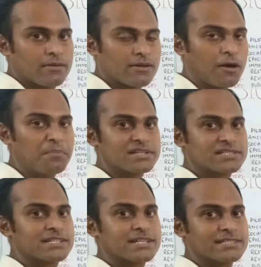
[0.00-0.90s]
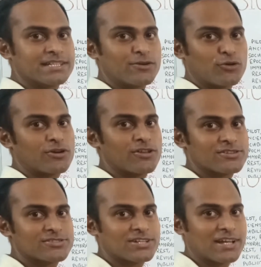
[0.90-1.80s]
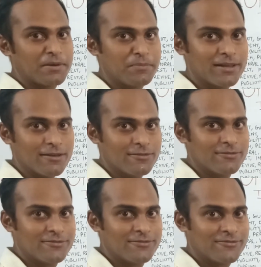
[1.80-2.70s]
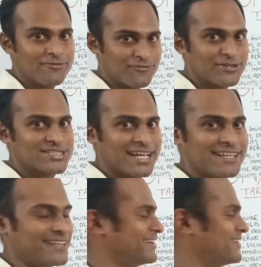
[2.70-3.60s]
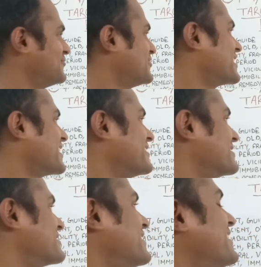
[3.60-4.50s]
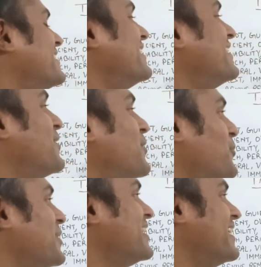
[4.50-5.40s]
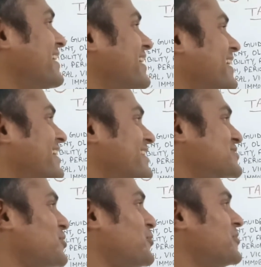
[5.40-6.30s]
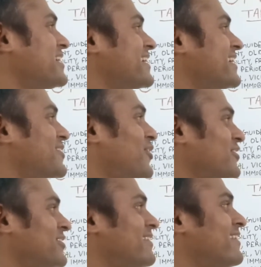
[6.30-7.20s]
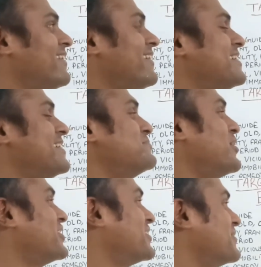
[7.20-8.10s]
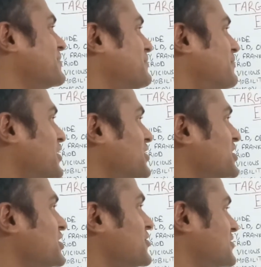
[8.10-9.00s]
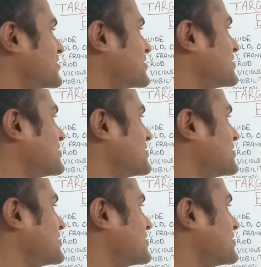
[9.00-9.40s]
Gabbar Singh is a notorious criminal. We say this. Obedient, disobedient or multinous.